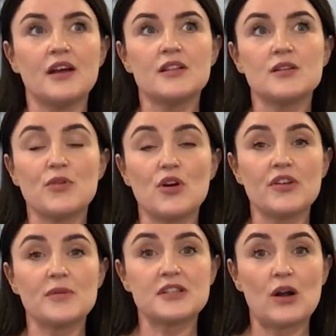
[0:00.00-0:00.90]
The
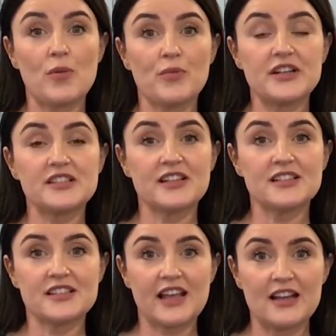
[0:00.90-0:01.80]
programme is now operating at
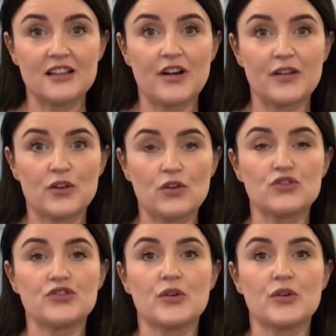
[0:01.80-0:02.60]
scale around the country.